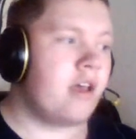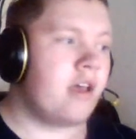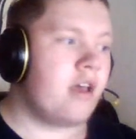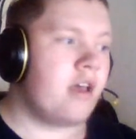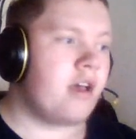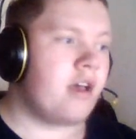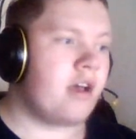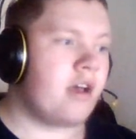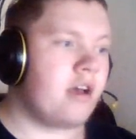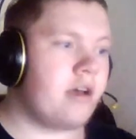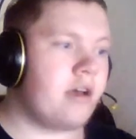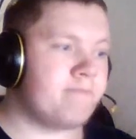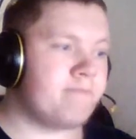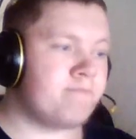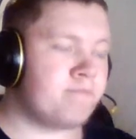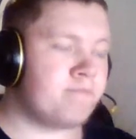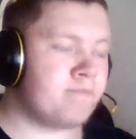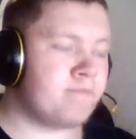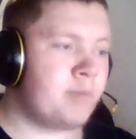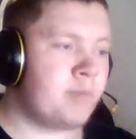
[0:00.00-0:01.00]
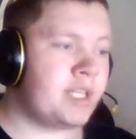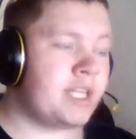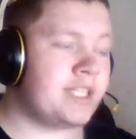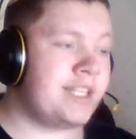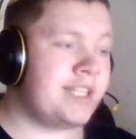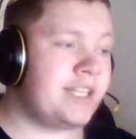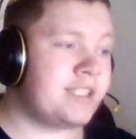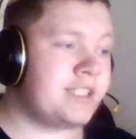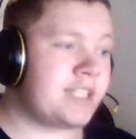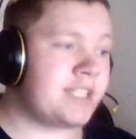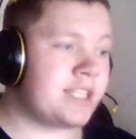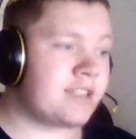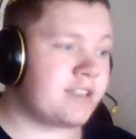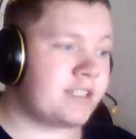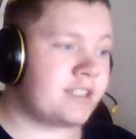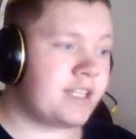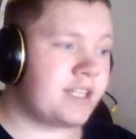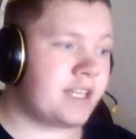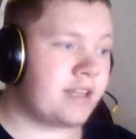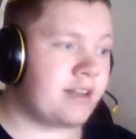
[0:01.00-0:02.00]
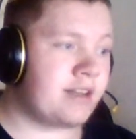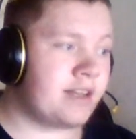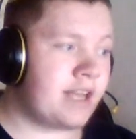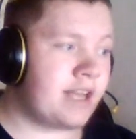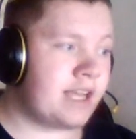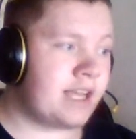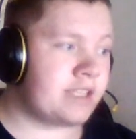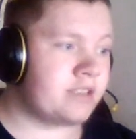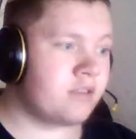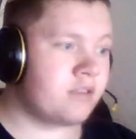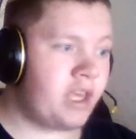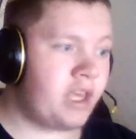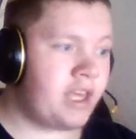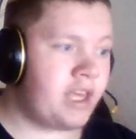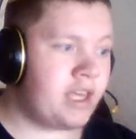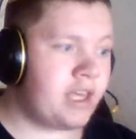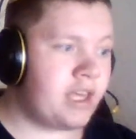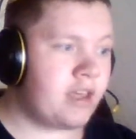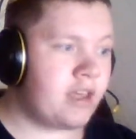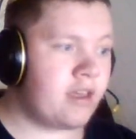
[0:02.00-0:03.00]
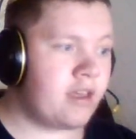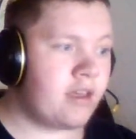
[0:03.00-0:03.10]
But at least, as I said last week,